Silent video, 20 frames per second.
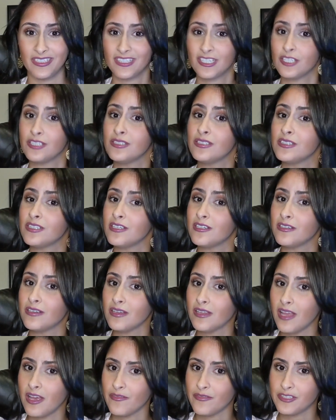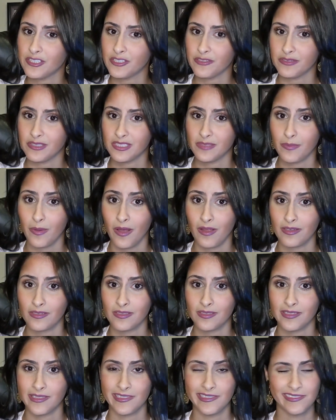consider a life insurance
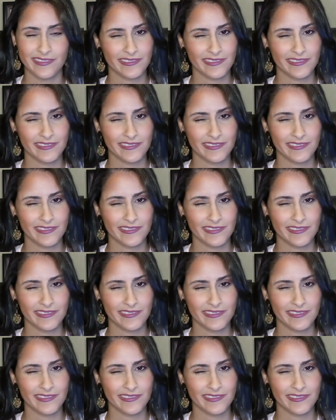policy.